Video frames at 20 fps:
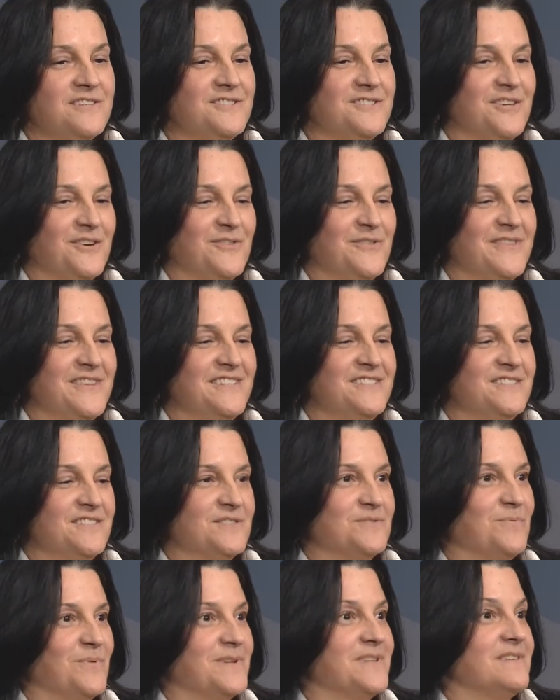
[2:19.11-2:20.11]
so this
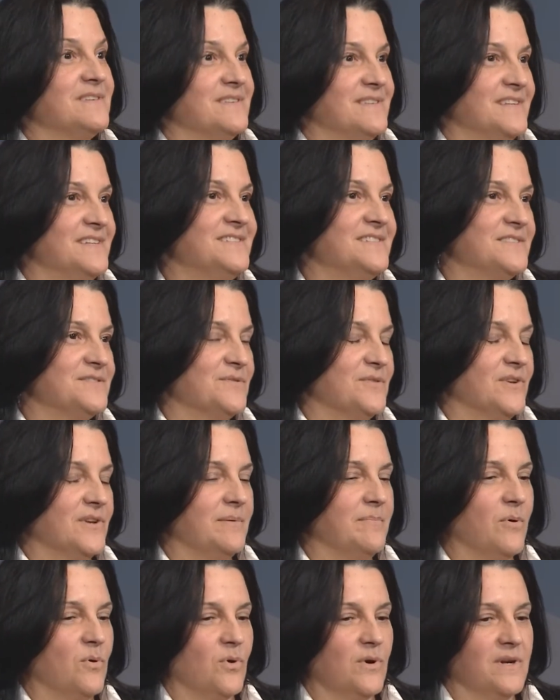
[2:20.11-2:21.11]
is really
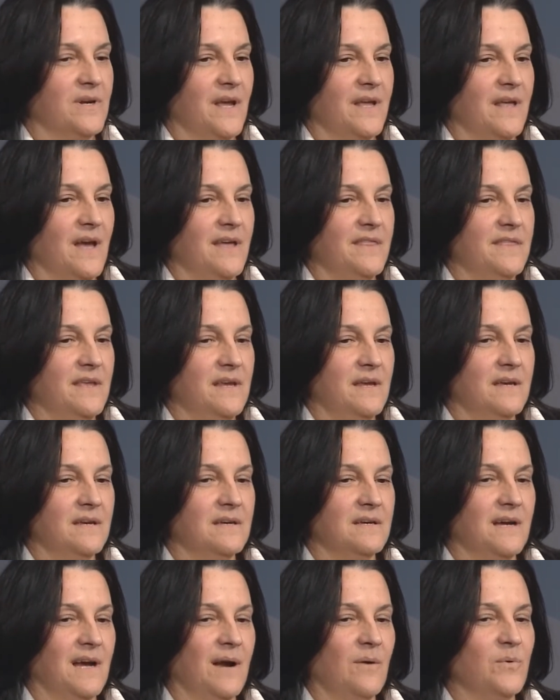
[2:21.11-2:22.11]
important. I think
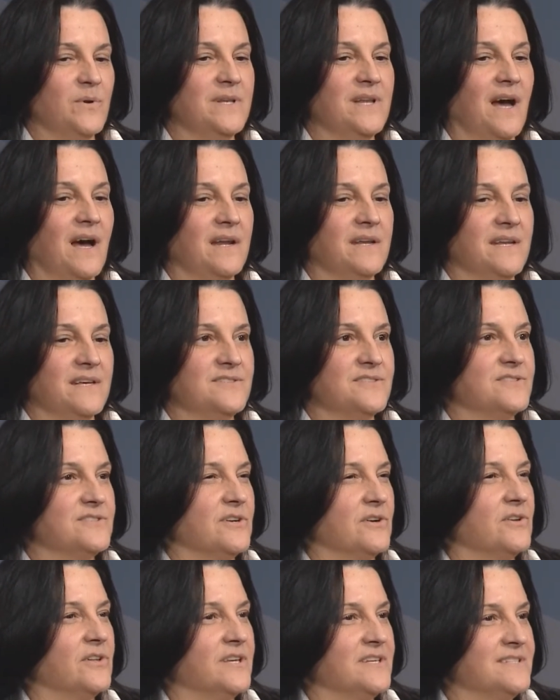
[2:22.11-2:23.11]
I would not
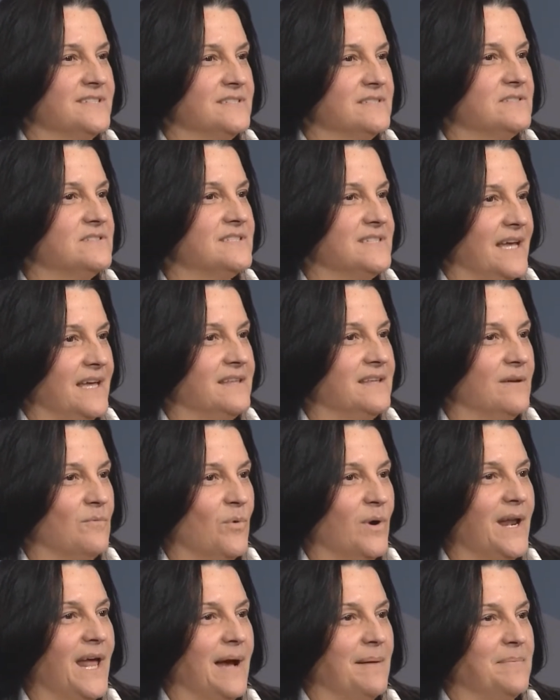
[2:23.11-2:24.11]
necessarily say that
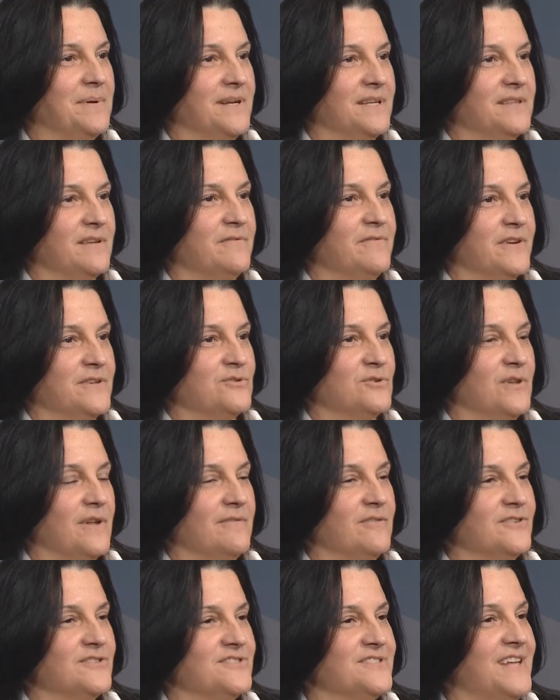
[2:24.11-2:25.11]
what happened at the federal
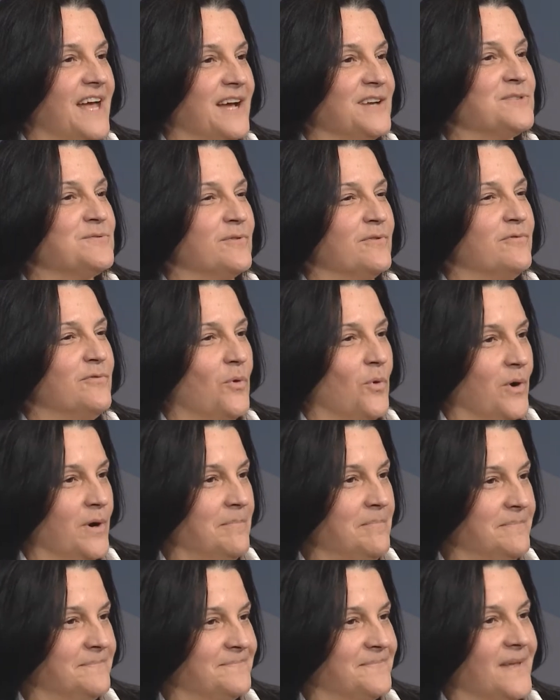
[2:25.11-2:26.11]
level is tax
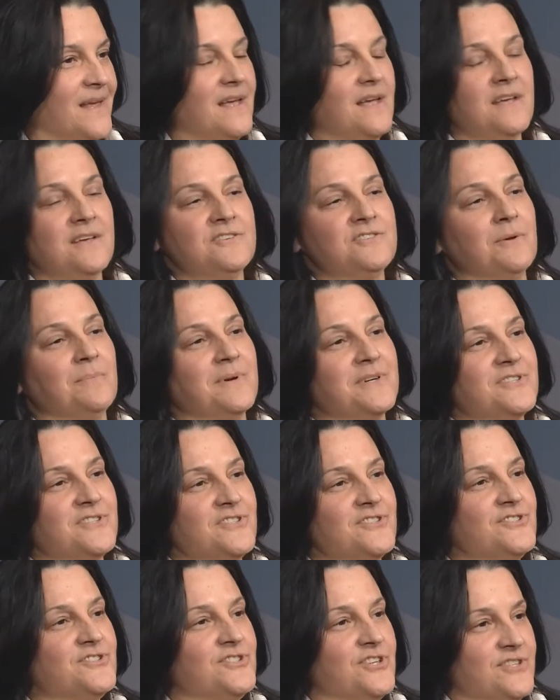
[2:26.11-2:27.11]
reform, so much
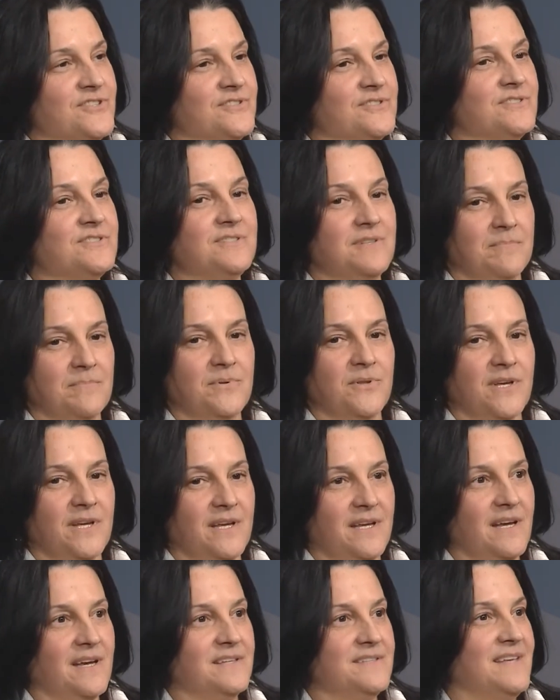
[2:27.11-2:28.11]
as just
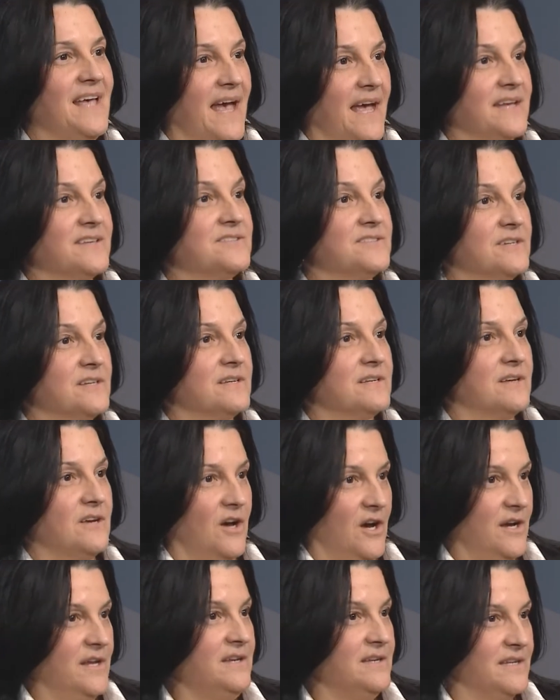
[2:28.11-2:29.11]
simply a Tax
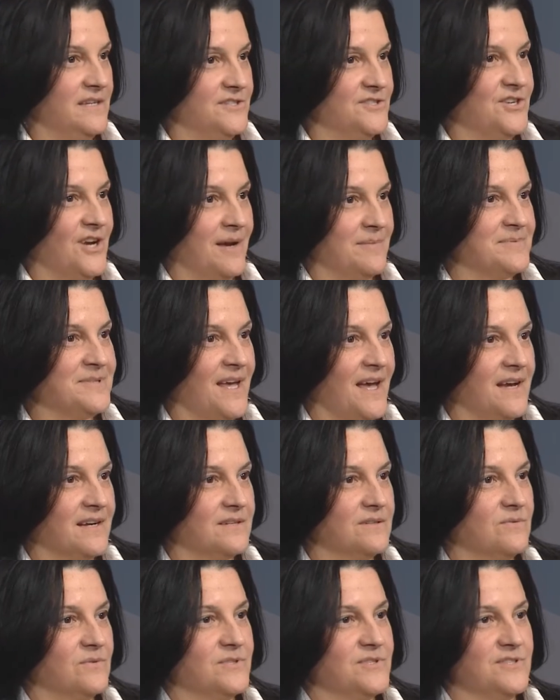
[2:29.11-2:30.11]
Cut and Jobs
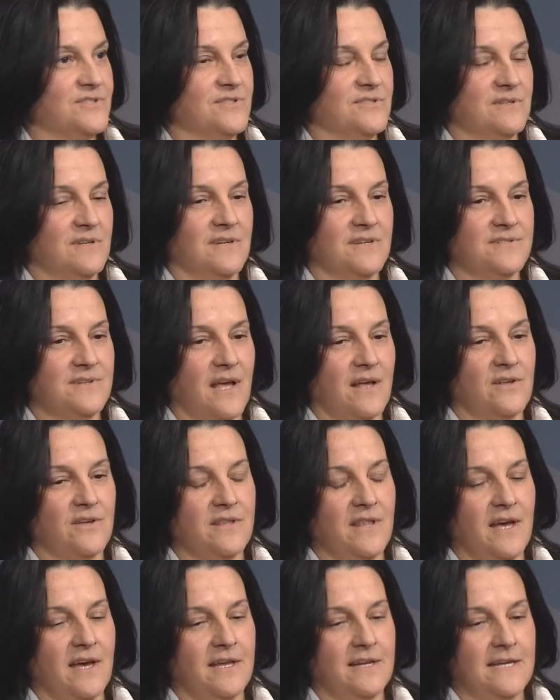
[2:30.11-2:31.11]
Act, which is exactly
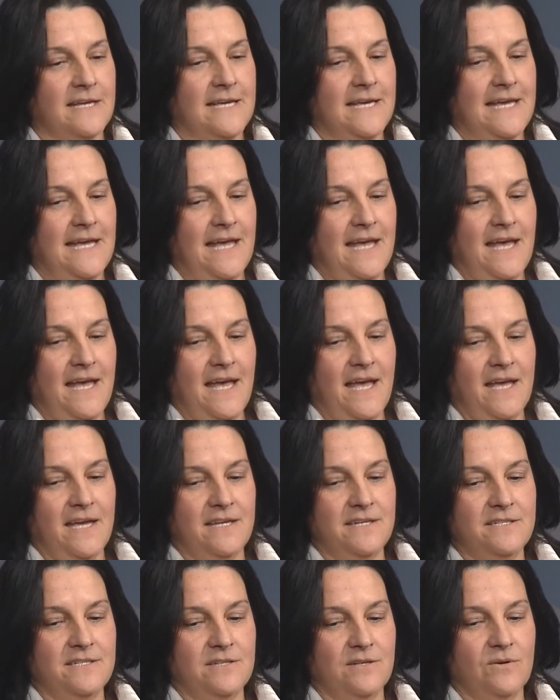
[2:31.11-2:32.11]
that.
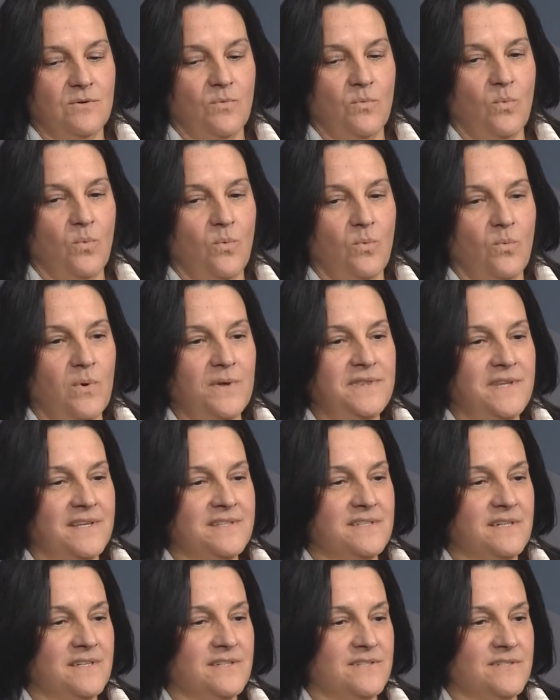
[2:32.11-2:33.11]
And what
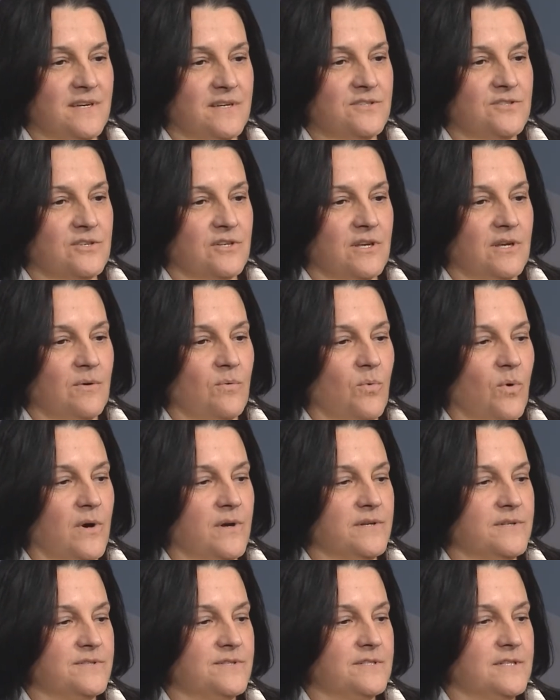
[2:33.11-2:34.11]
that did essentially
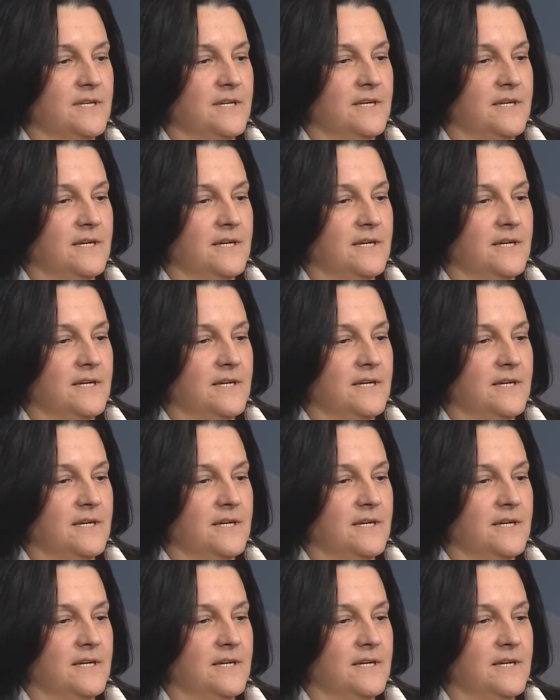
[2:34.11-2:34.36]
was